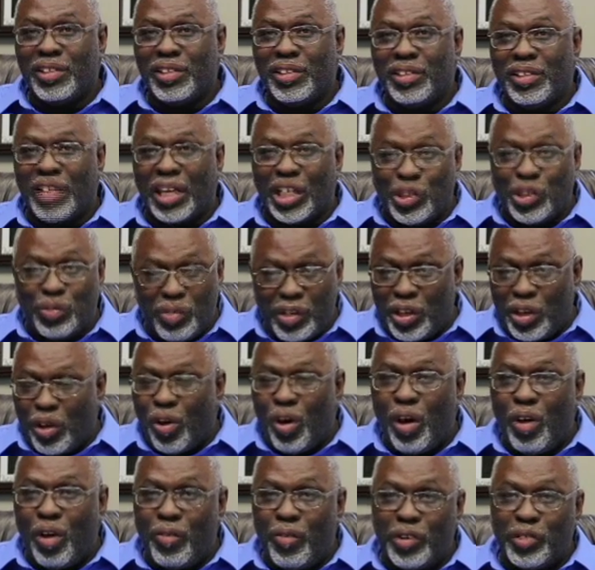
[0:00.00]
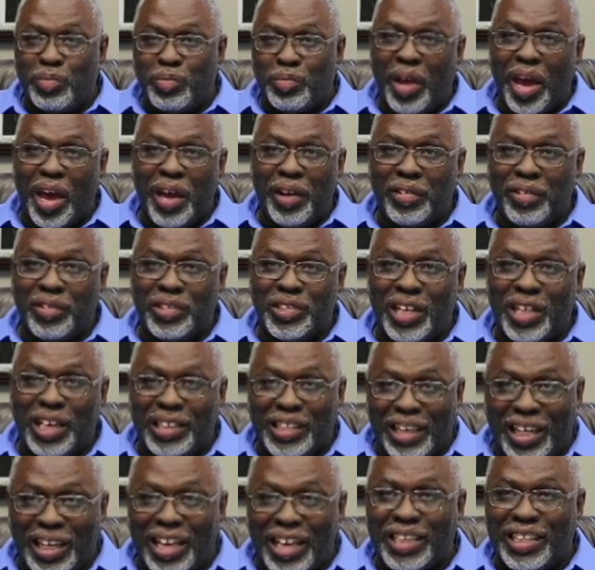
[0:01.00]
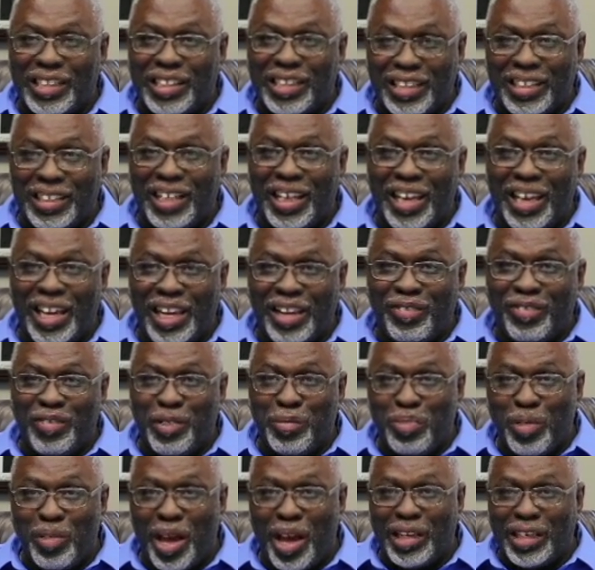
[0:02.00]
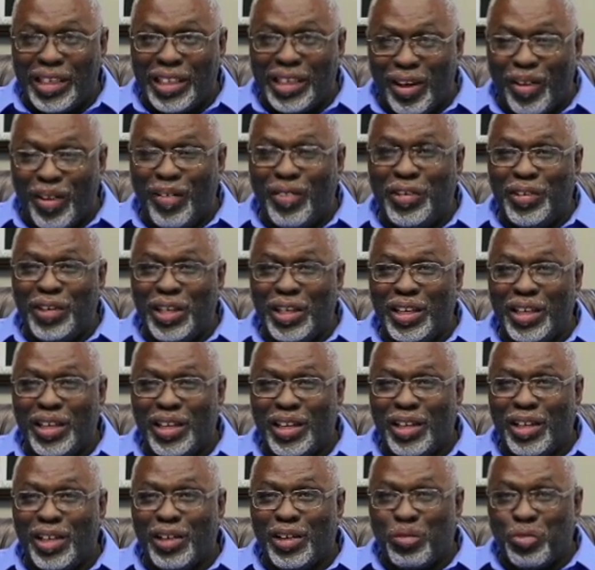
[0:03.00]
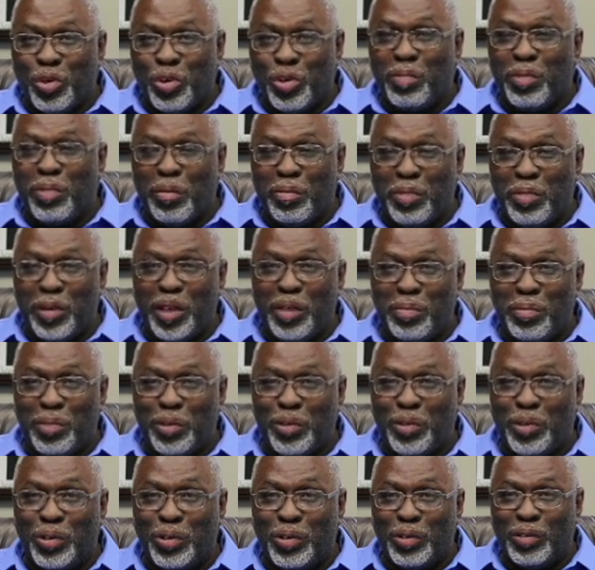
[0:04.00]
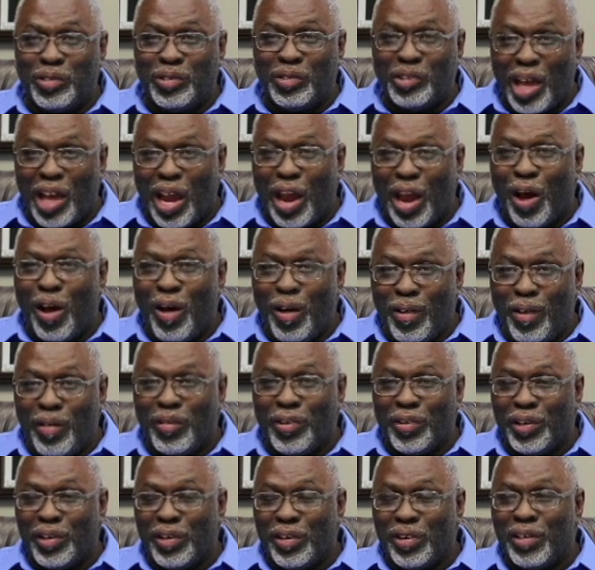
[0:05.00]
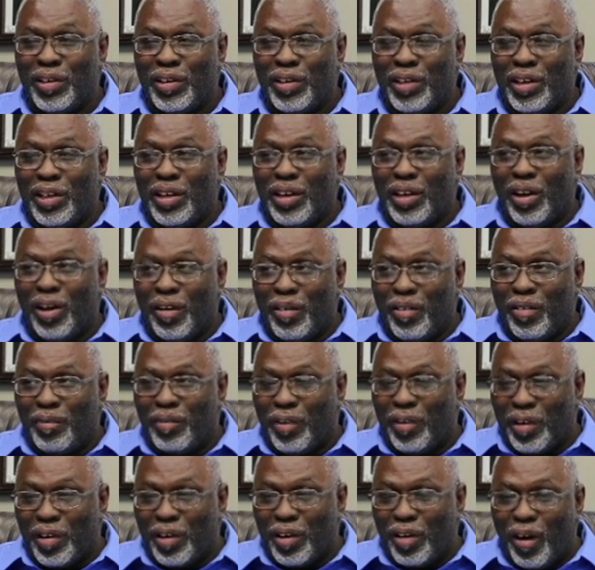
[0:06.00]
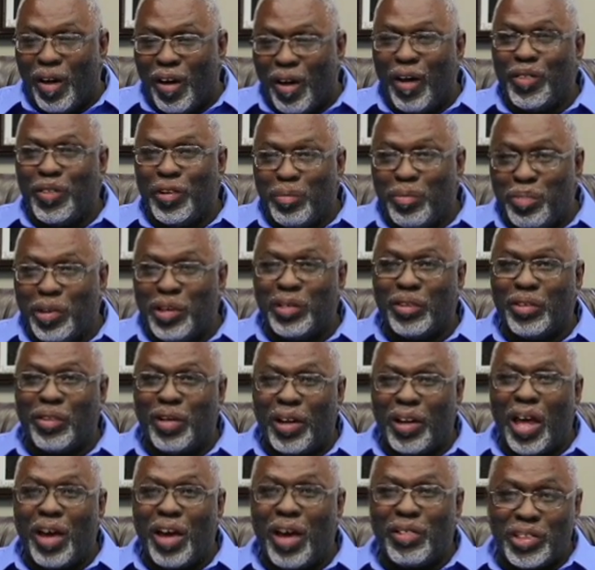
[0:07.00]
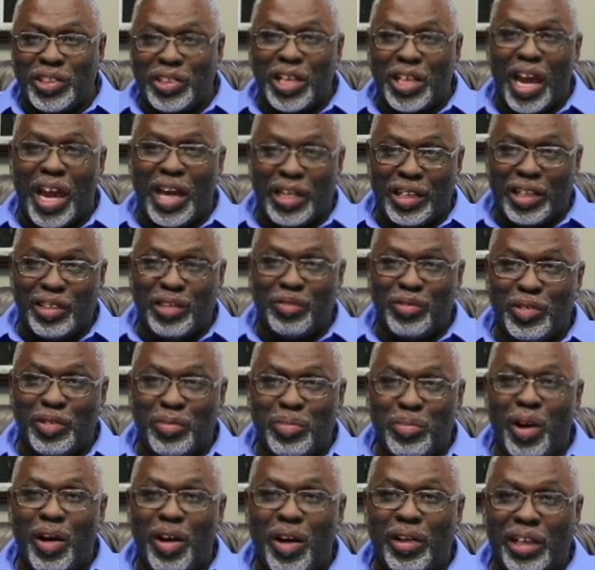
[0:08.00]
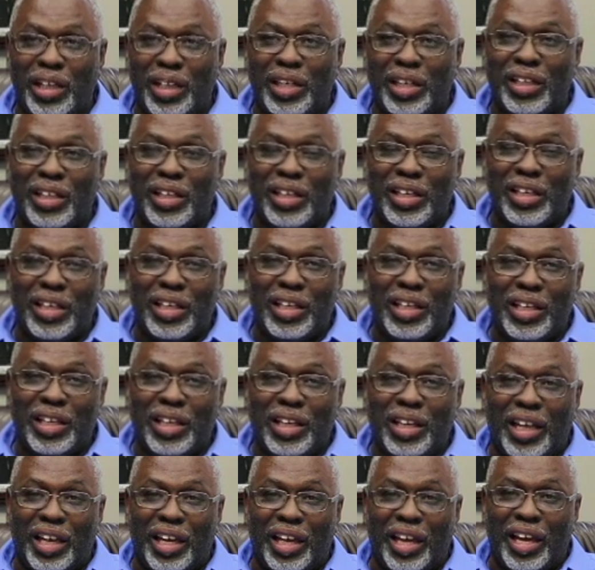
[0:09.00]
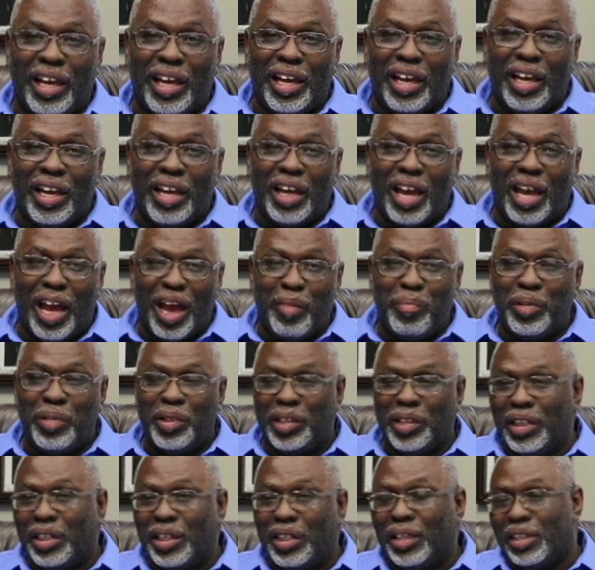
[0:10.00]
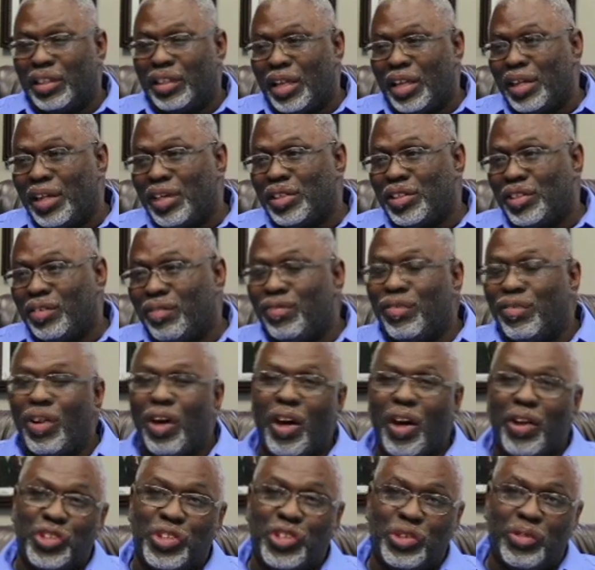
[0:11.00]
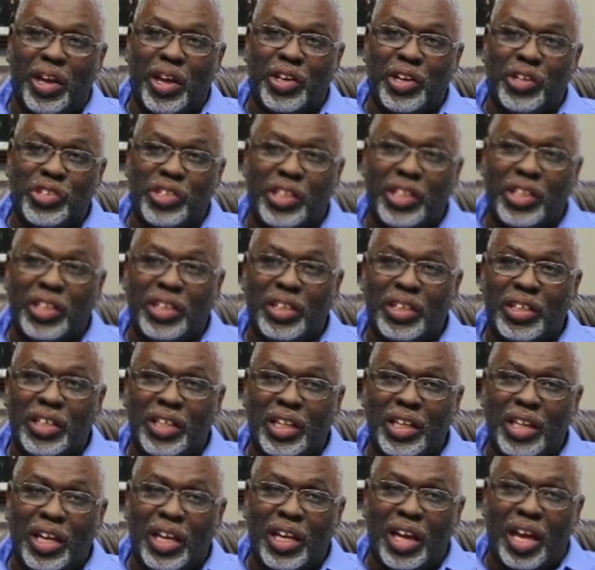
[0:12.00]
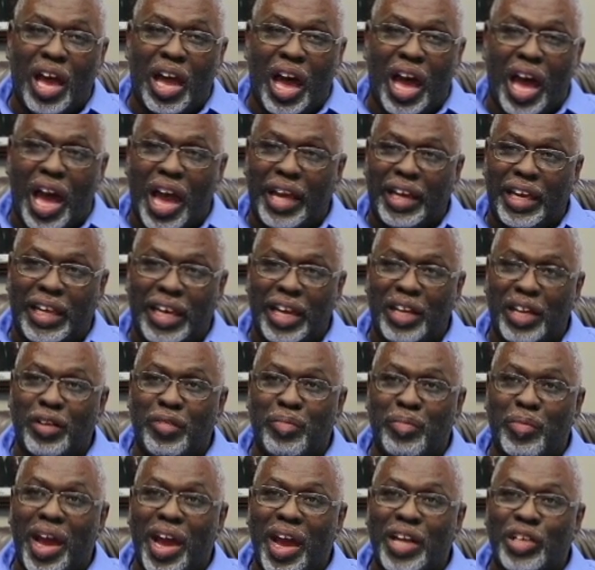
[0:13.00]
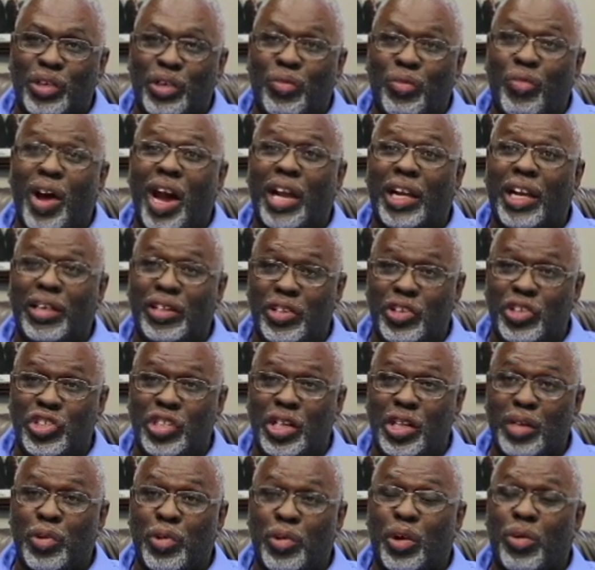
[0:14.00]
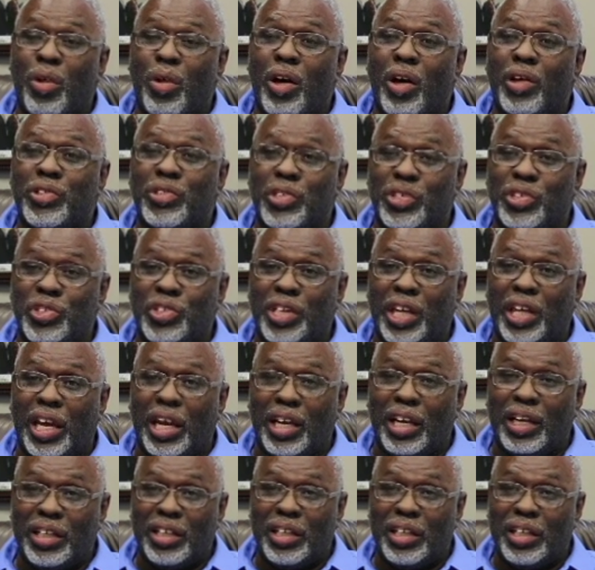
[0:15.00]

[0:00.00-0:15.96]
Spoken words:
That's really all what matters at the end of the day. We're probably the only group of people who tie all the political clouds tied into one party. And I believe that that is a flawed strategy. I can't imagine why leadership across the state,